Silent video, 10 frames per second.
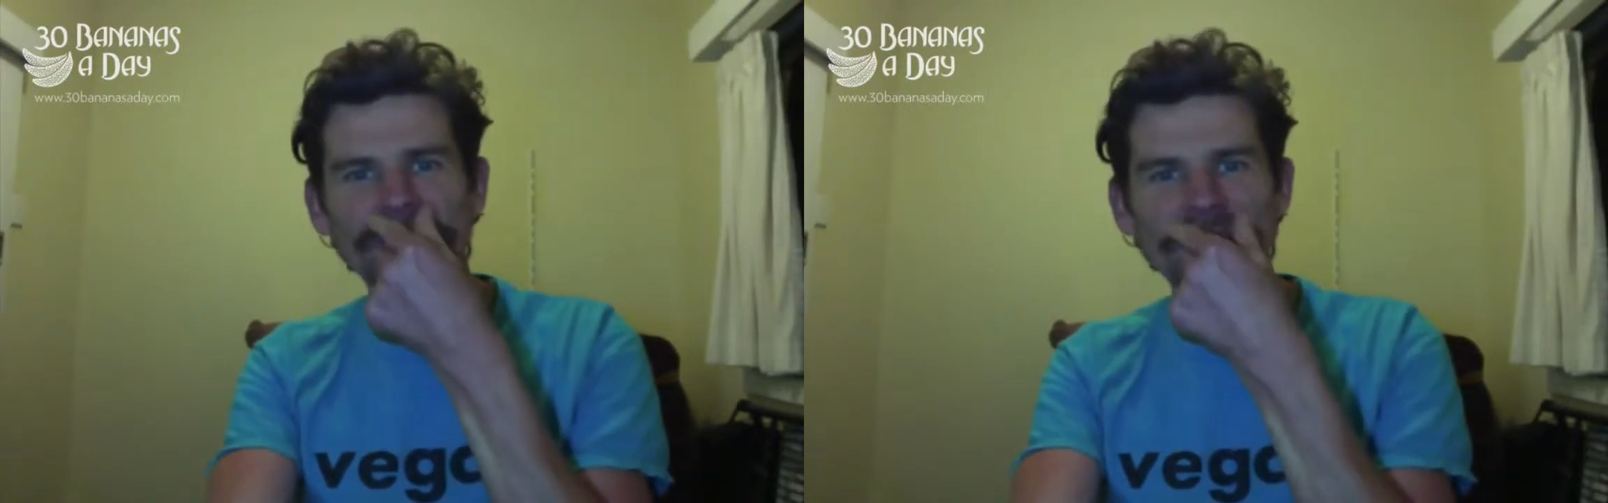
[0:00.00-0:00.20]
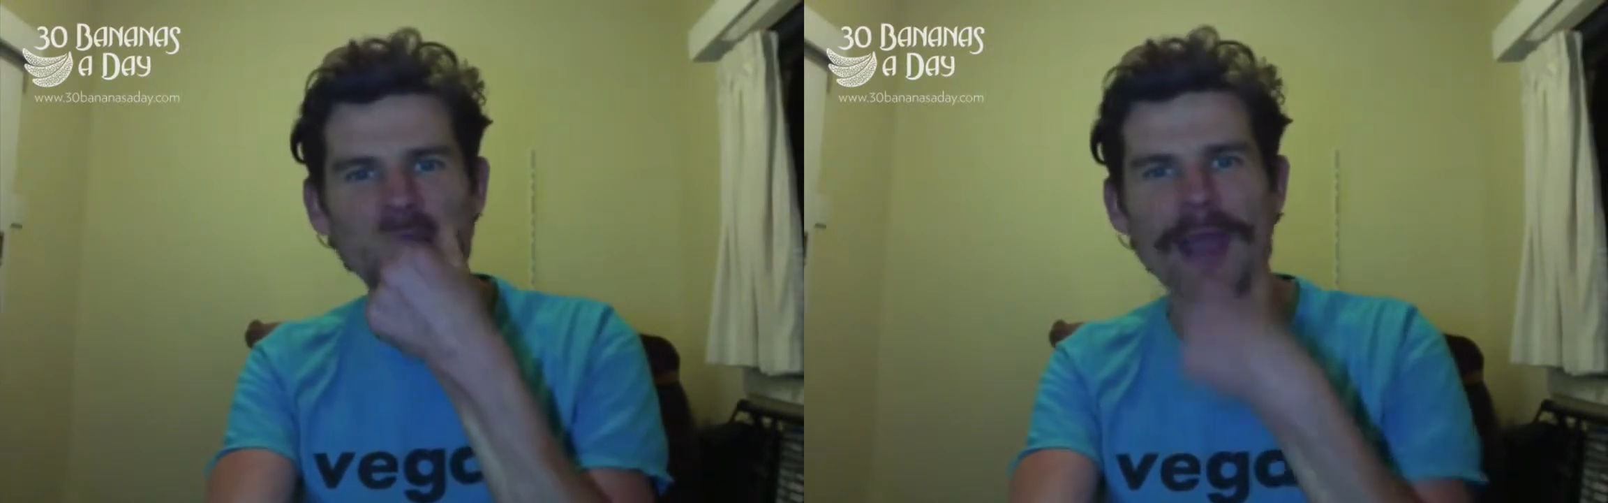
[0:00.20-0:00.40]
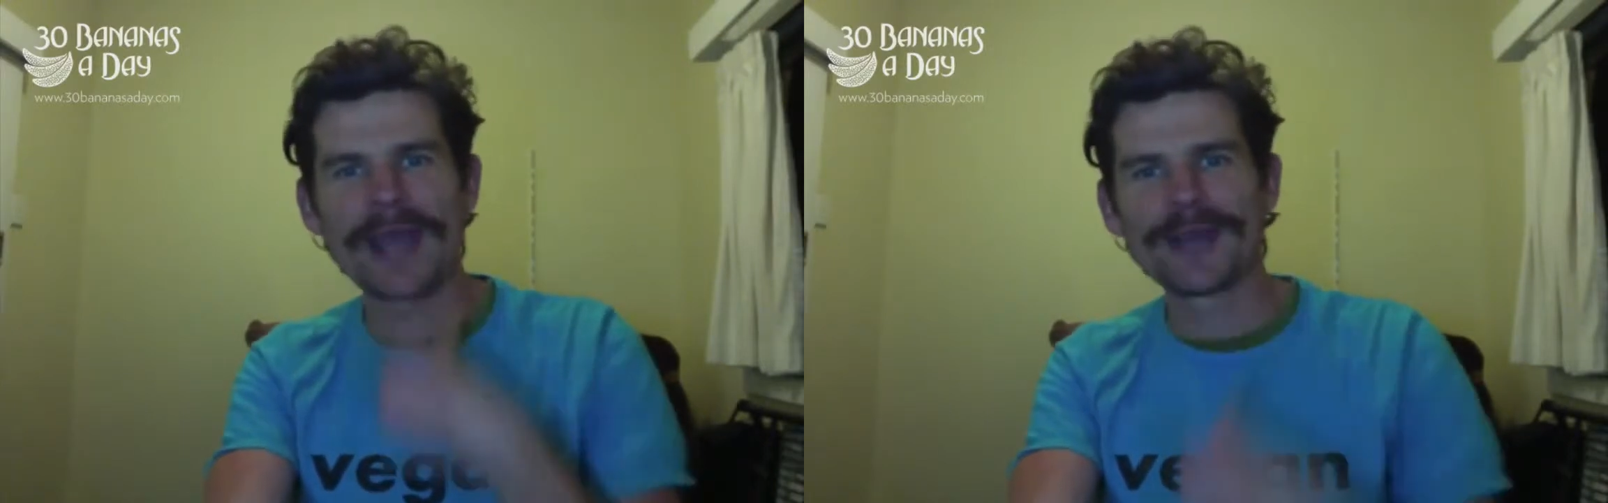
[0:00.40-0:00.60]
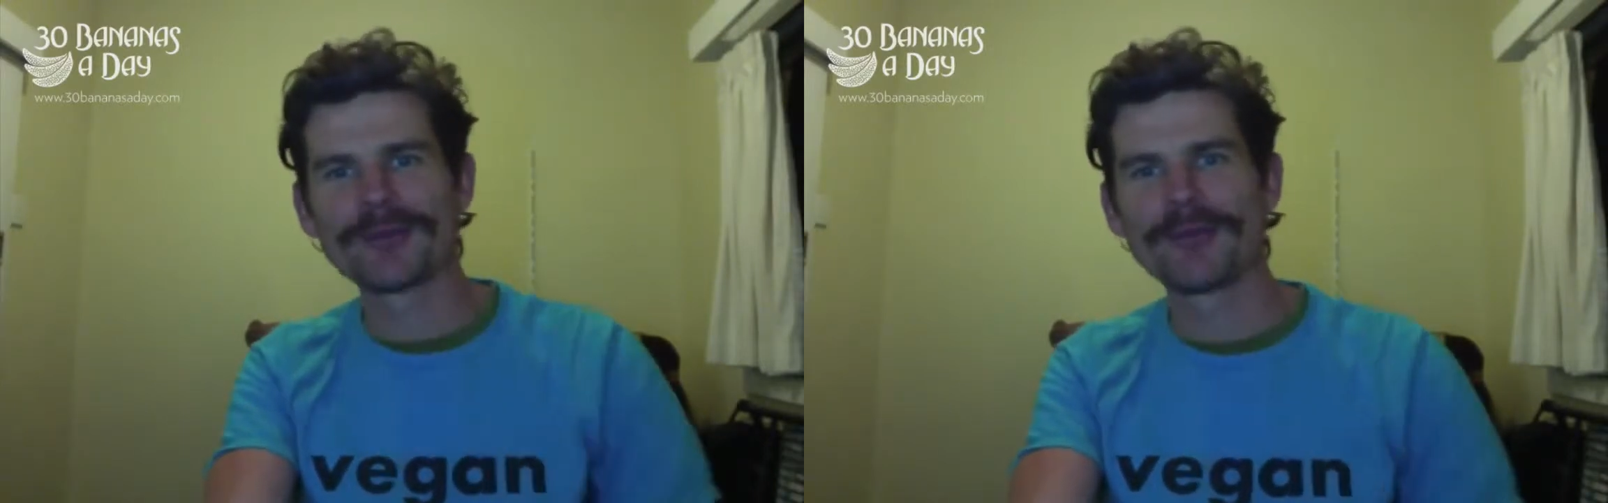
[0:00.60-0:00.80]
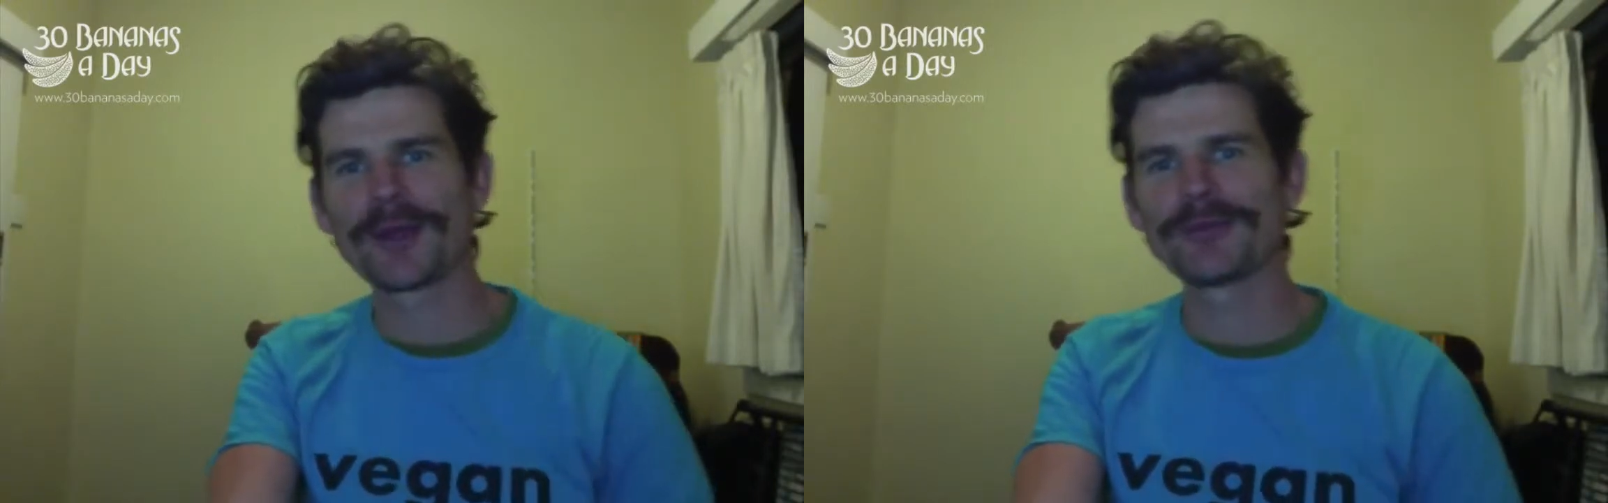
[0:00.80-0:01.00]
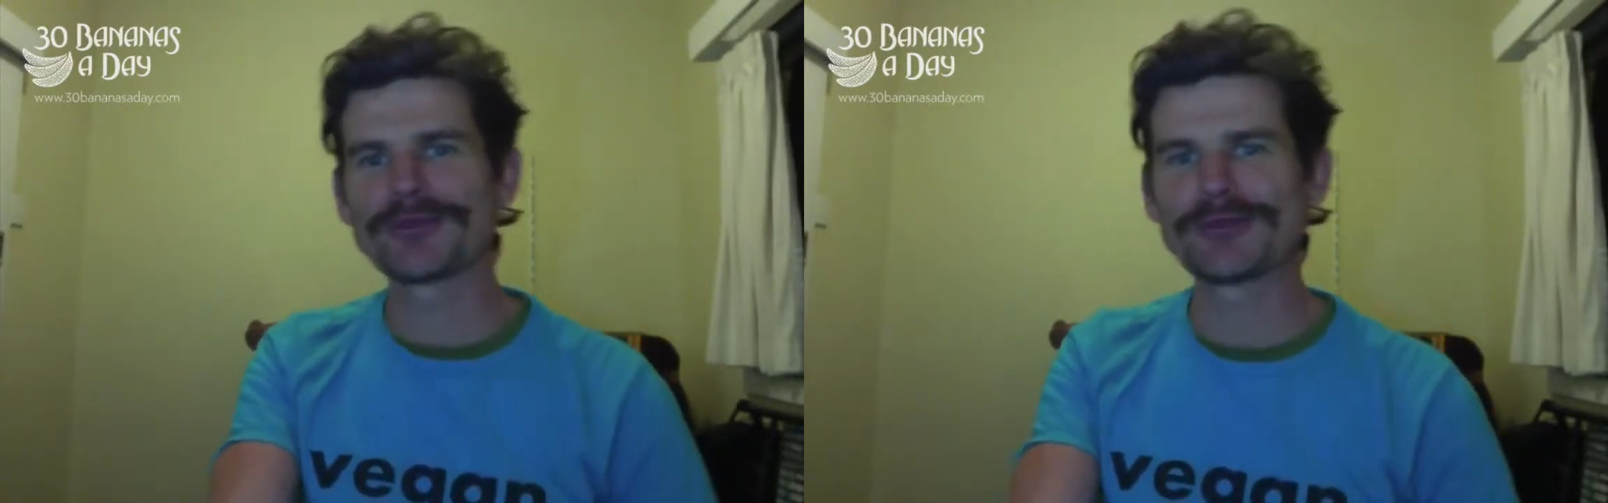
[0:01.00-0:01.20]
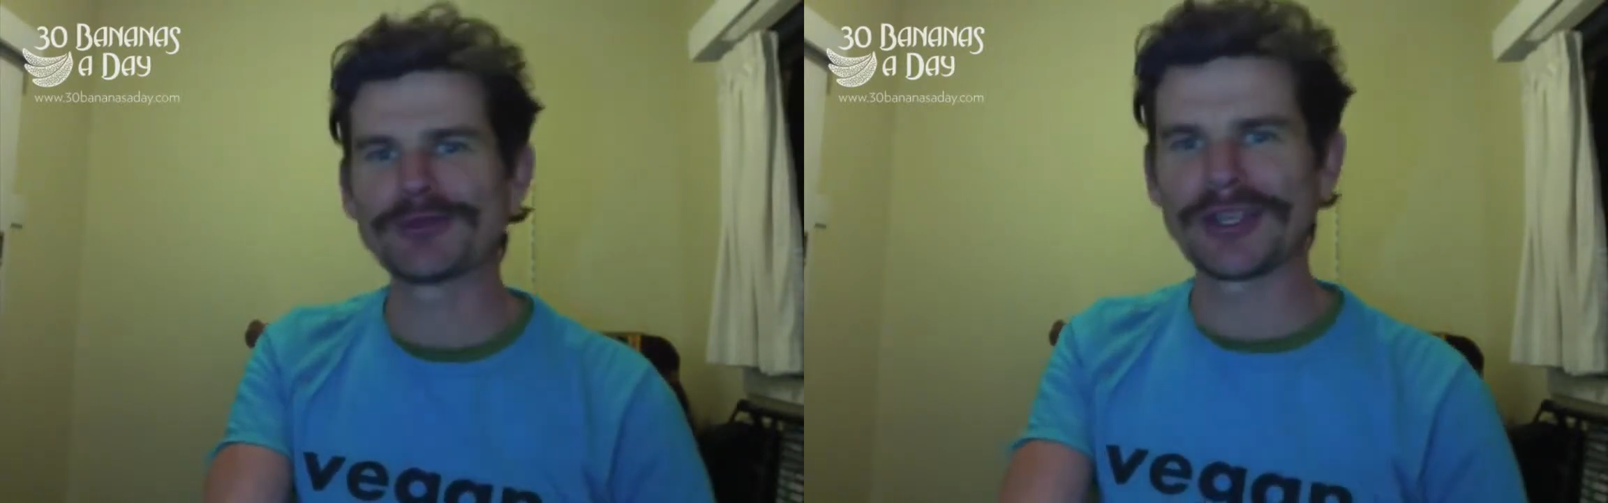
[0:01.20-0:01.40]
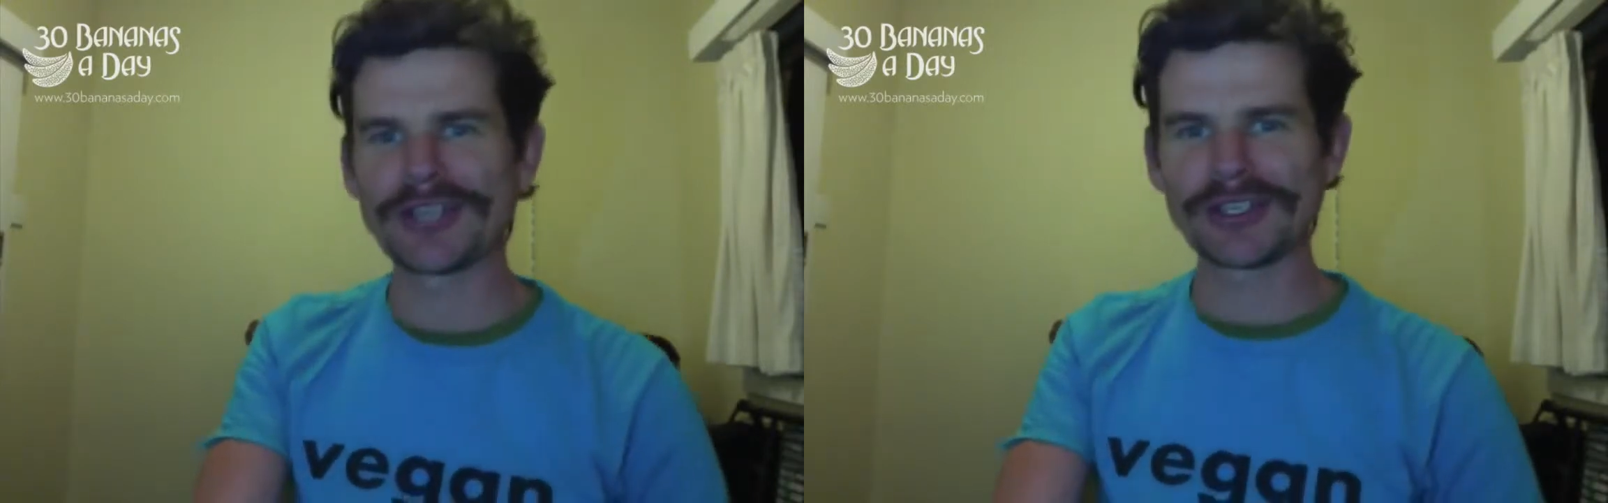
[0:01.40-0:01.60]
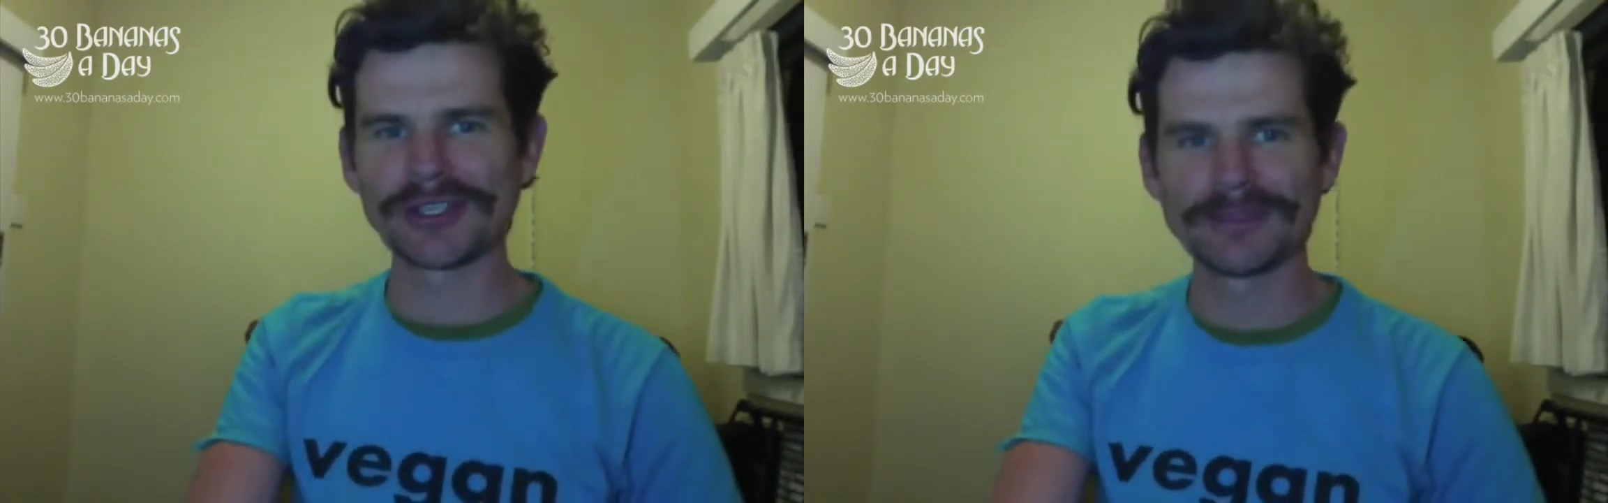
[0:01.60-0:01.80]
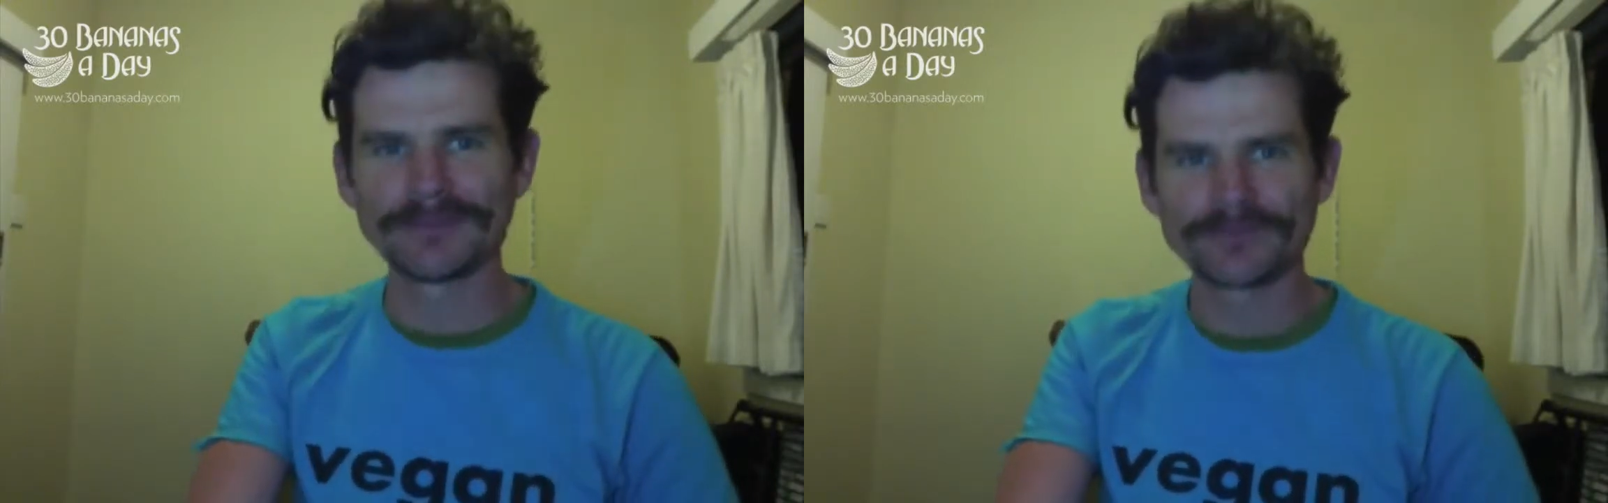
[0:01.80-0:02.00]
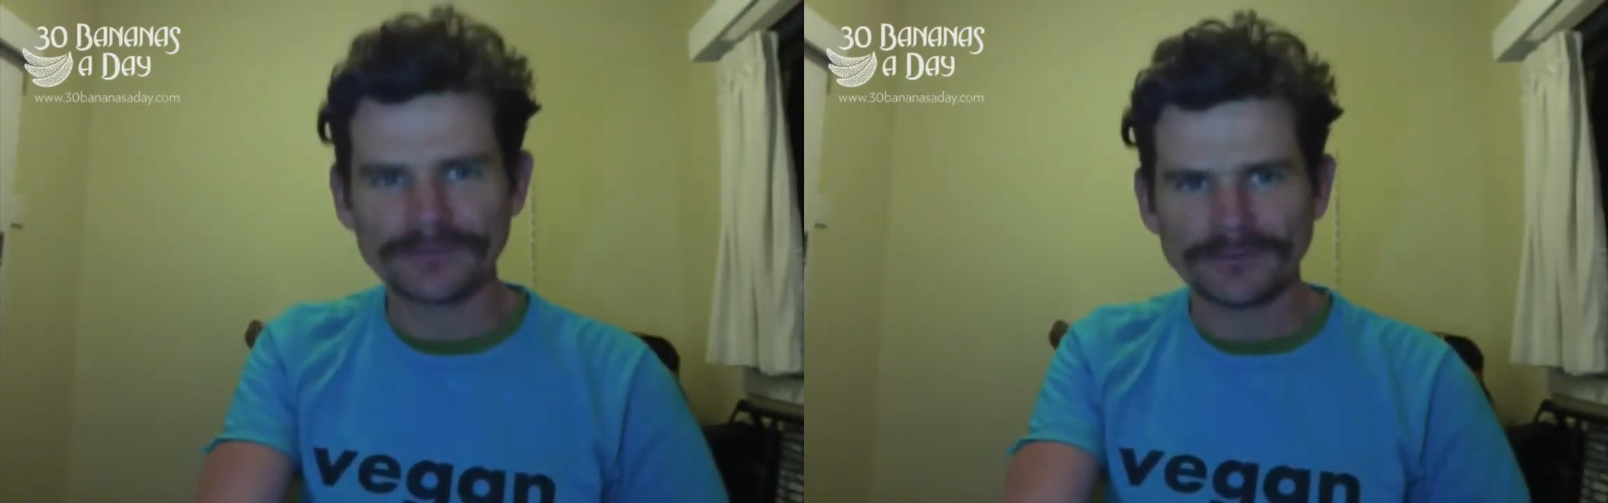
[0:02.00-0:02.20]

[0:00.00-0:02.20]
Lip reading: still made your body produce insulin.